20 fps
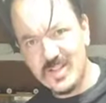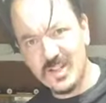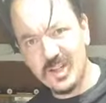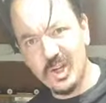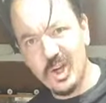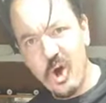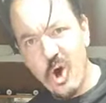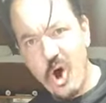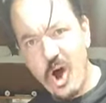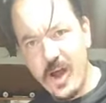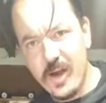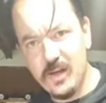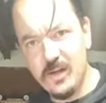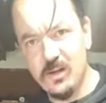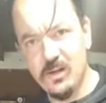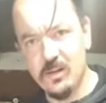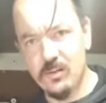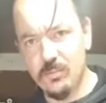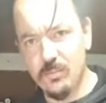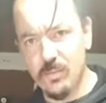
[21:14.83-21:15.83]
line
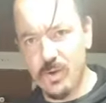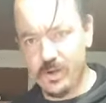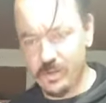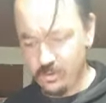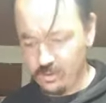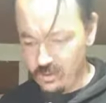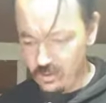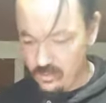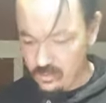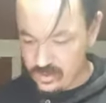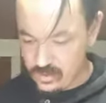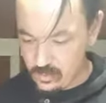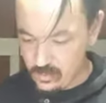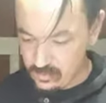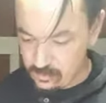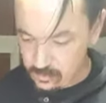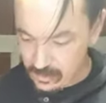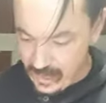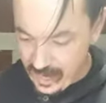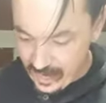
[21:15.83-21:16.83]
my grills with
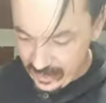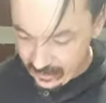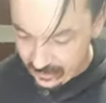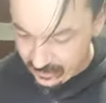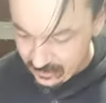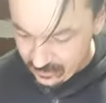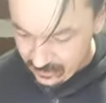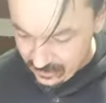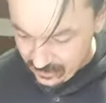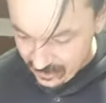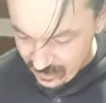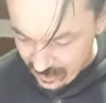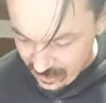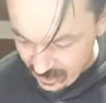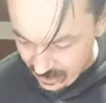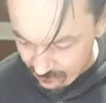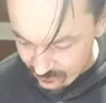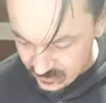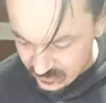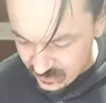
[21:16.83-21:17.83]
black
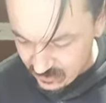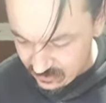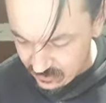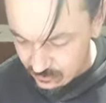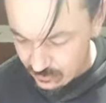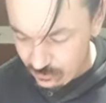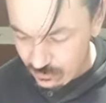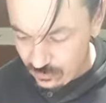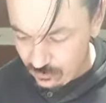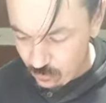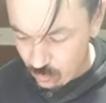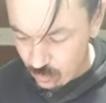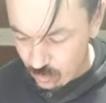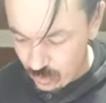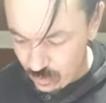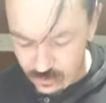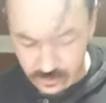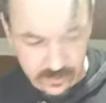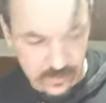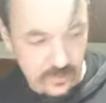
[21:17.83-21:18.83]
to give them a bit more
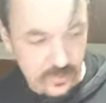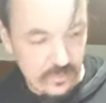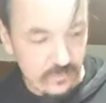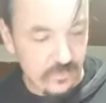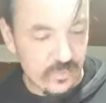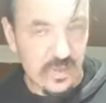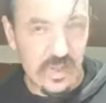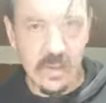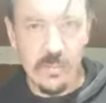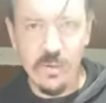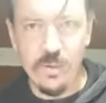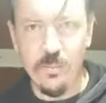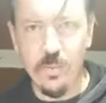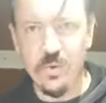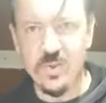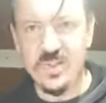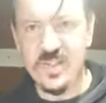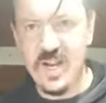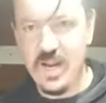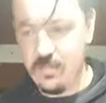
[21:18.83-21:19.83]

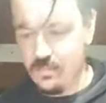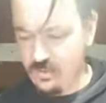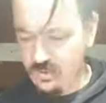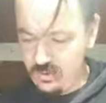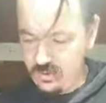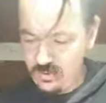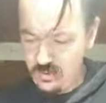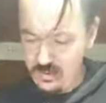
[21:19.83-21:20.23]
depth.